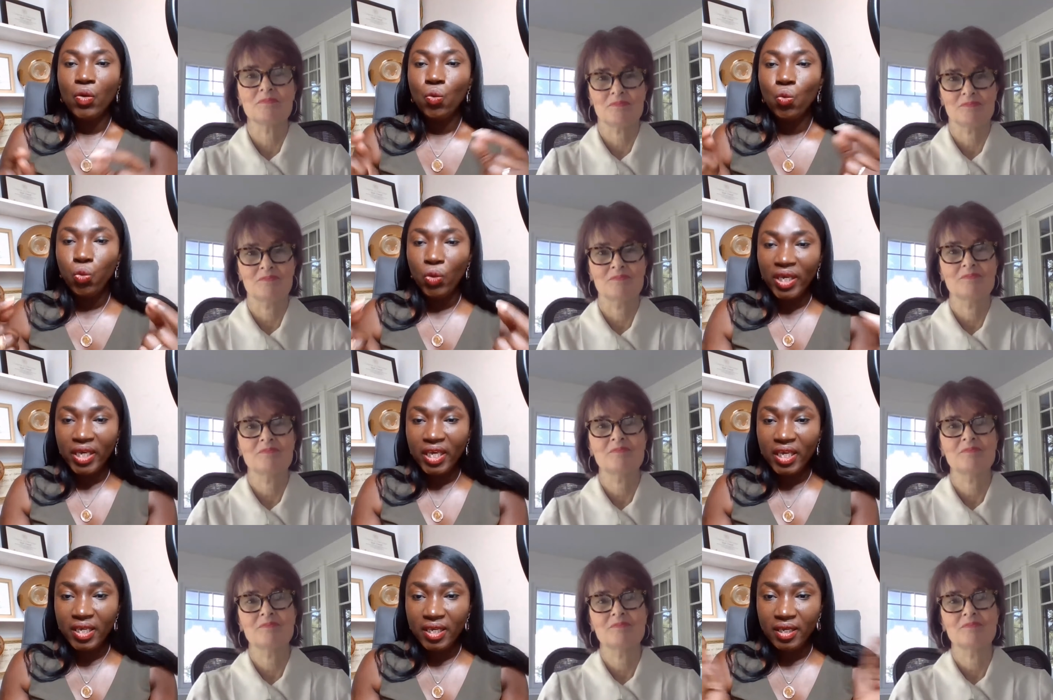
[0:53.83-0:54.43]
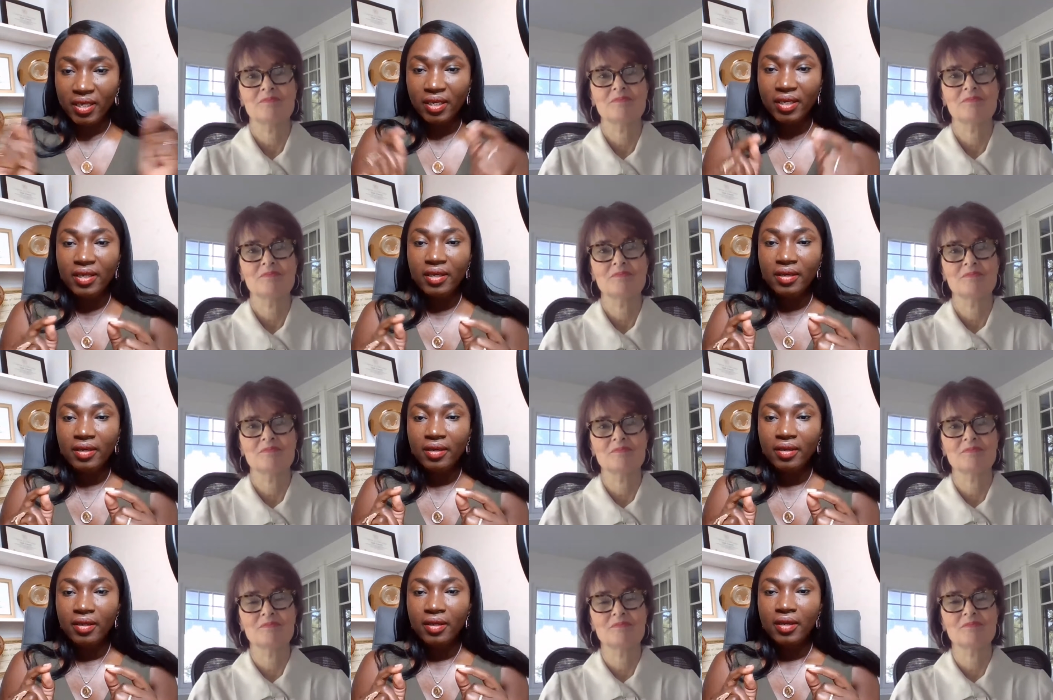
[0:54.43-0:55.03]

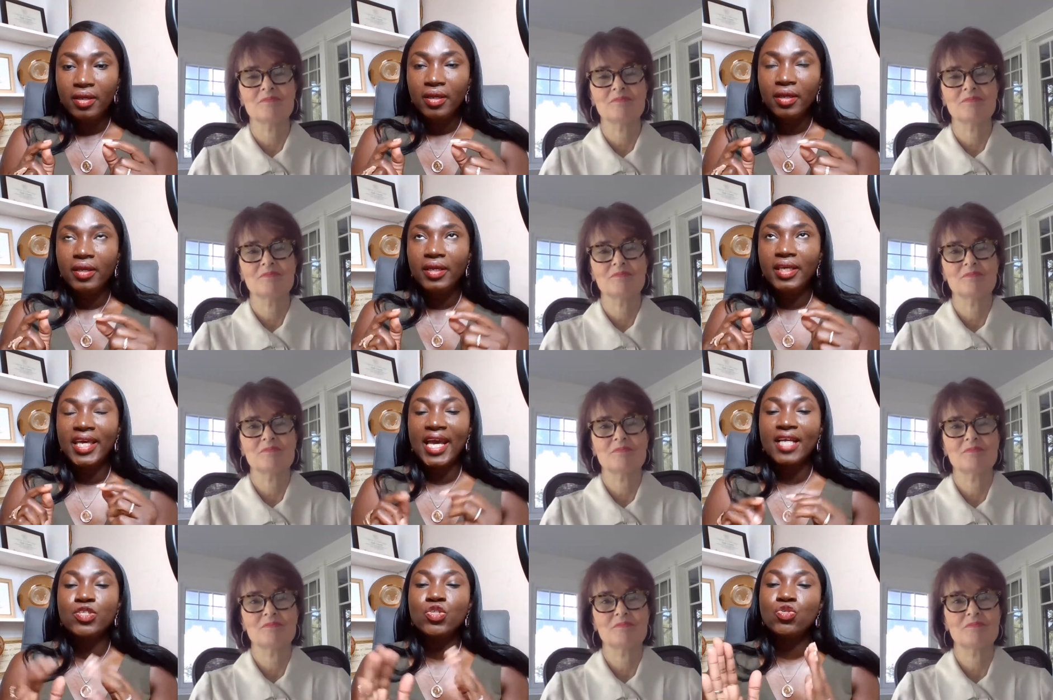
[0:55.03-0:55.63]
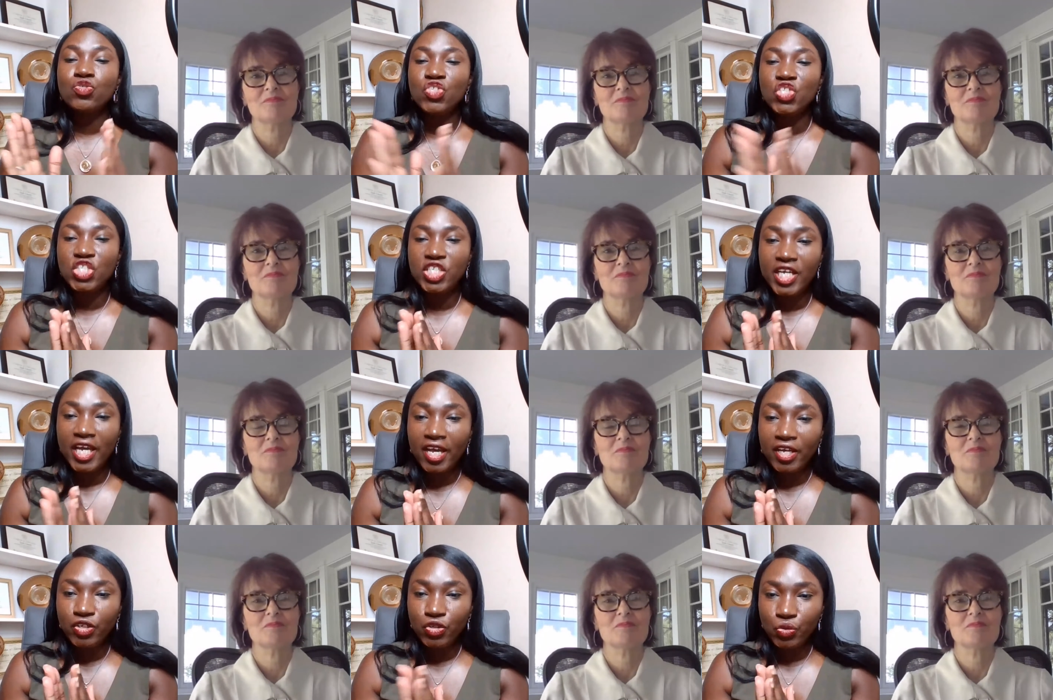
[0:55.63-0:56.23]
Speaker 1: We get to
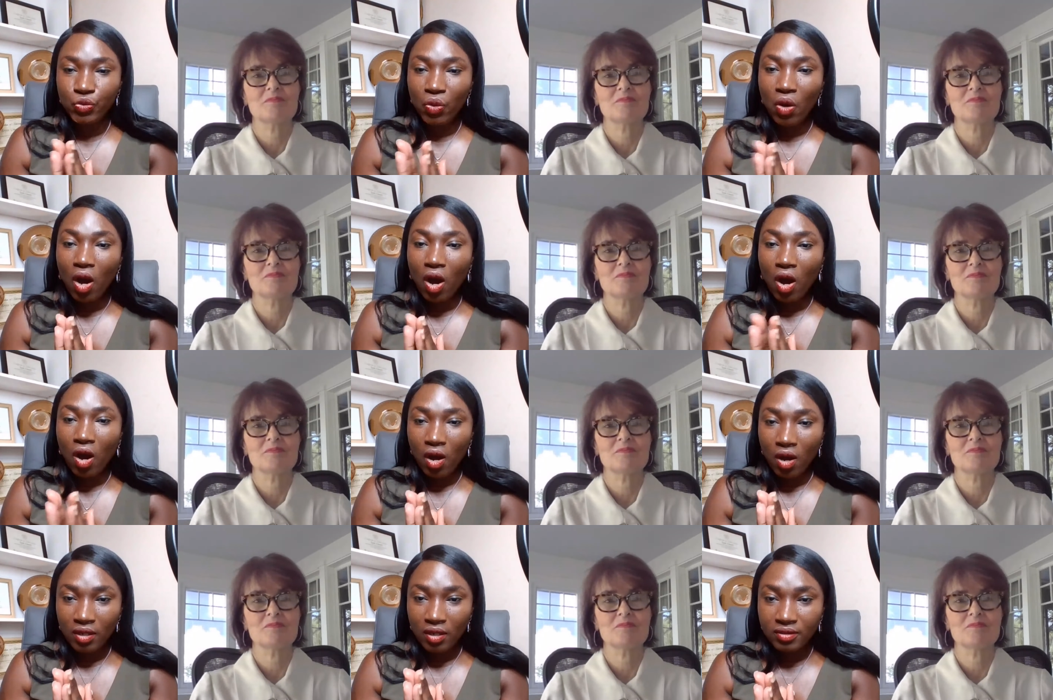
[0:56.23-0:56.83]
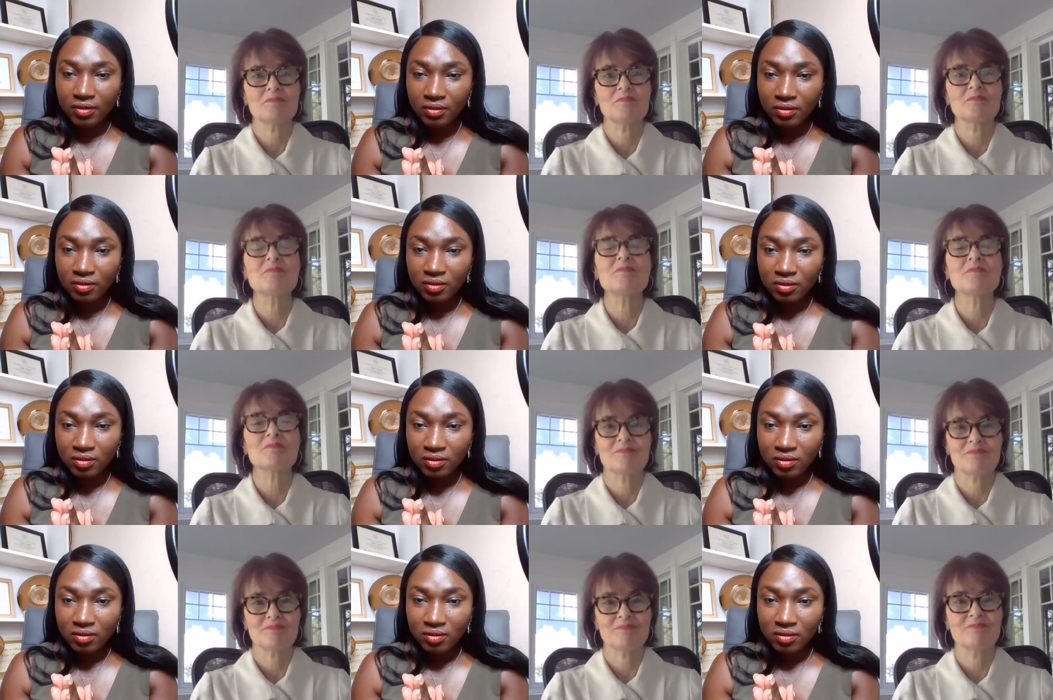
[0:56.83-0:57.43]
cheer you on.
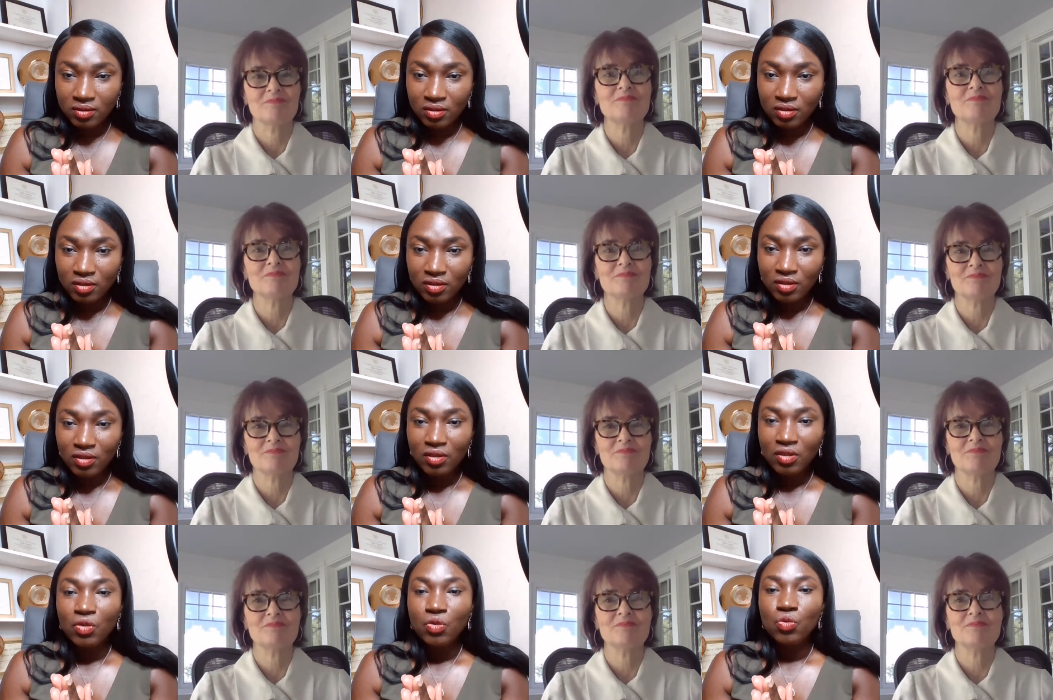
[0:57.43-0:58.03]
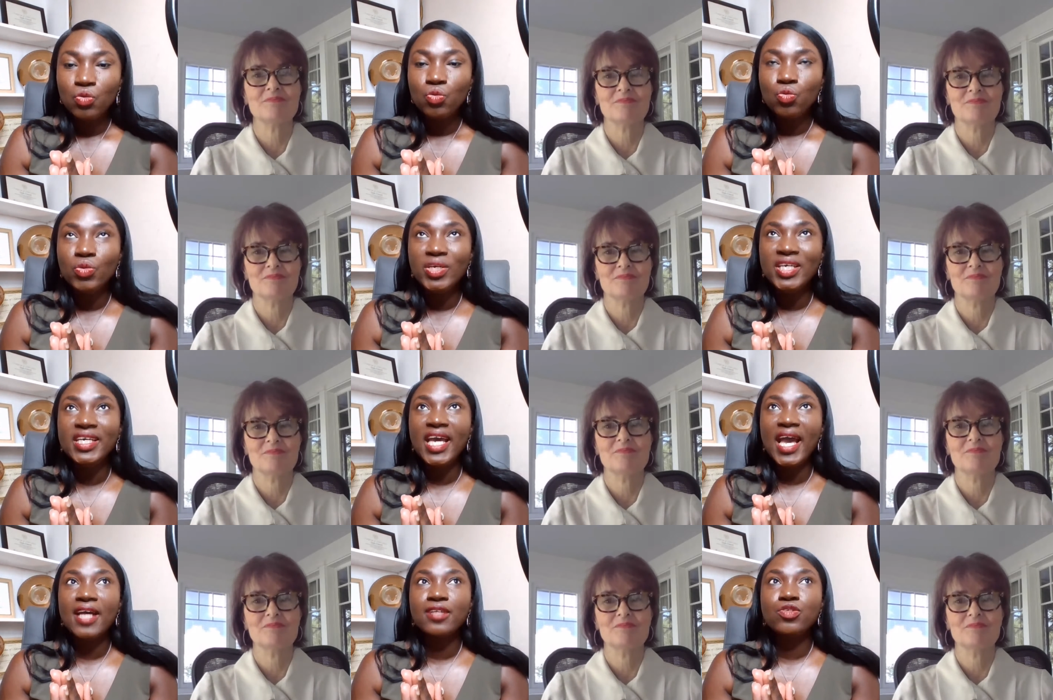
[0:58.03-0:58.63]
Mm-hmm.
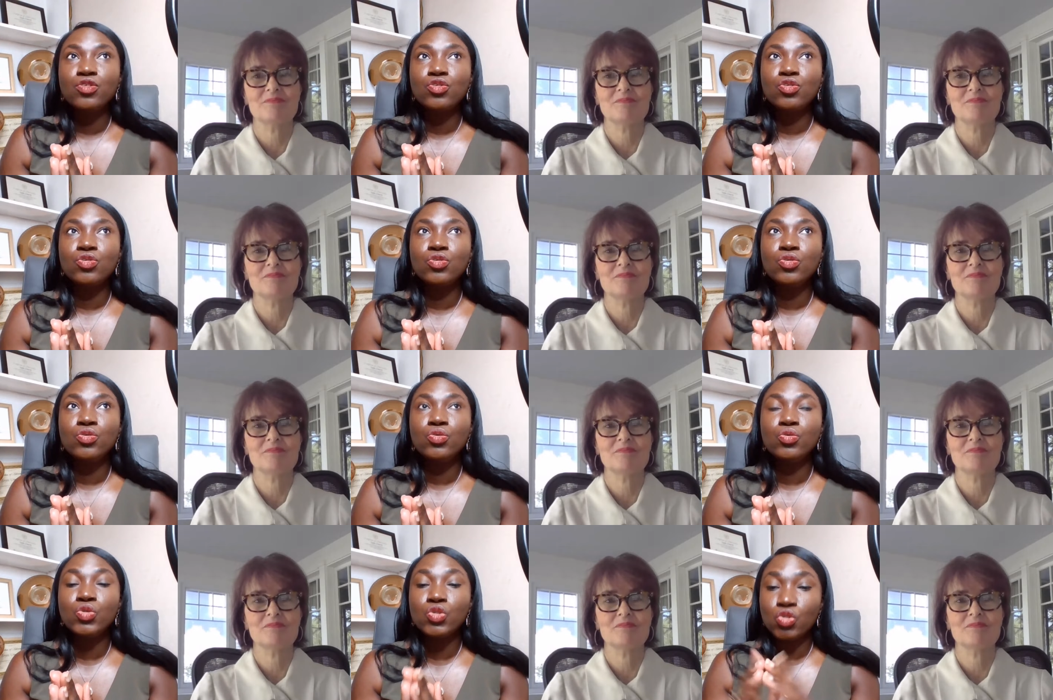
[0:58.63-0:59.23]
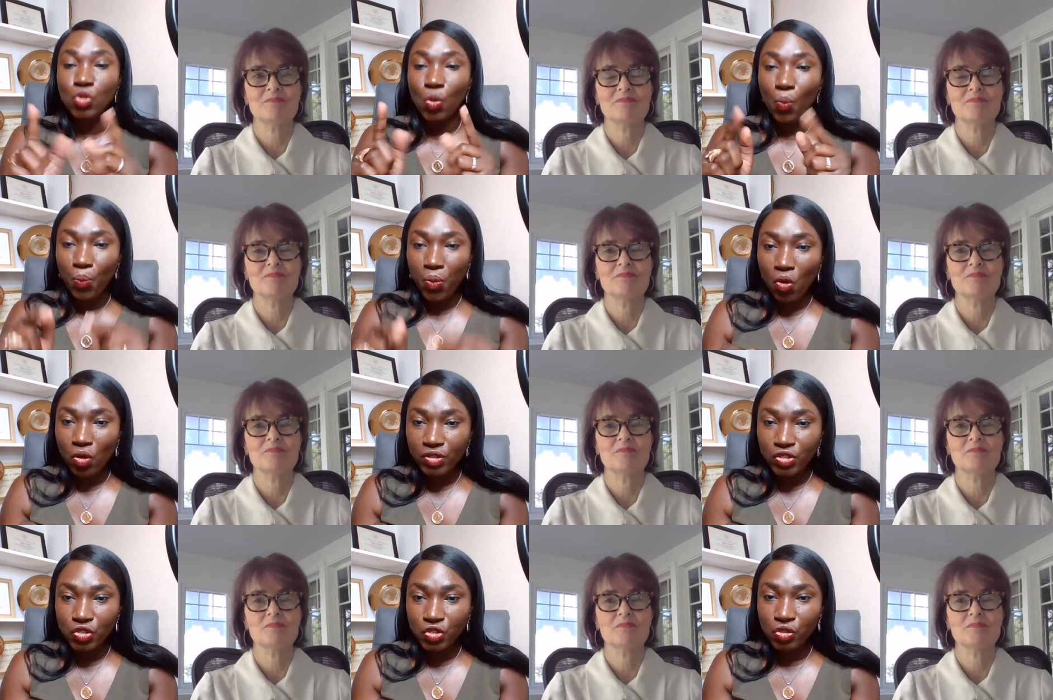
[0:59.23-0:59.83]
We get to
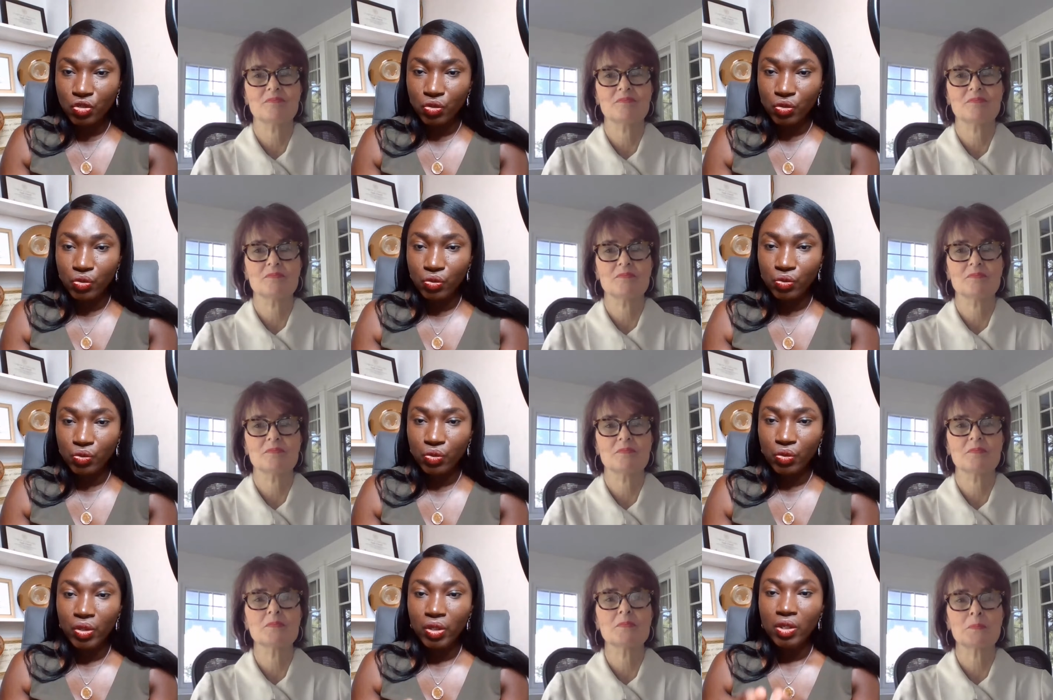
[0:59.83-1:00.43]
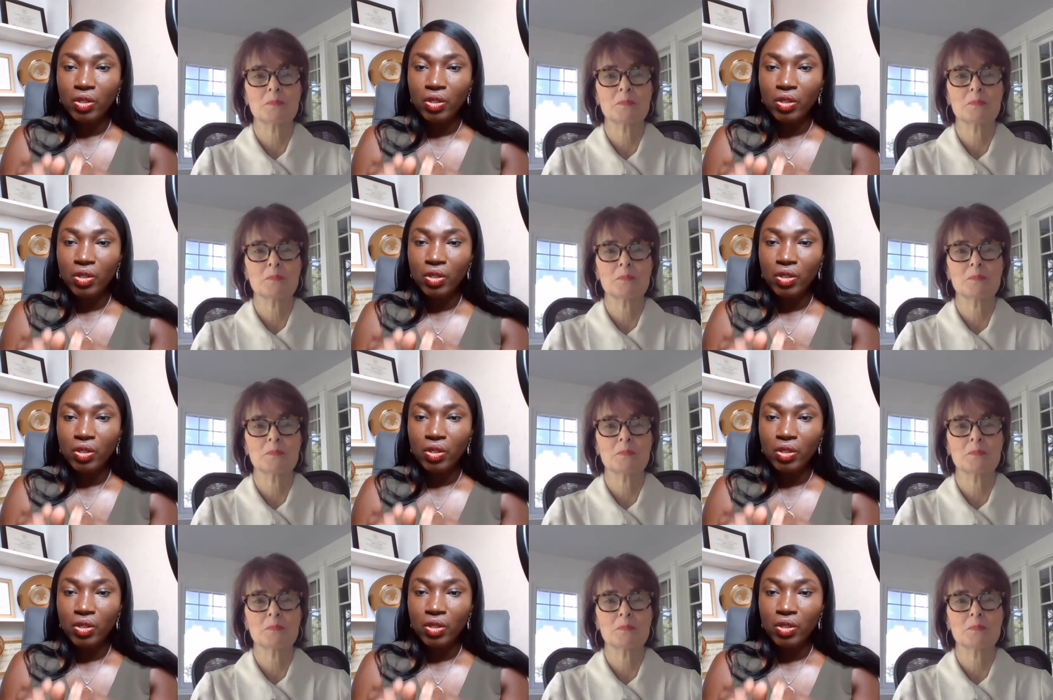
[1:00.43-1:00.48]
support you.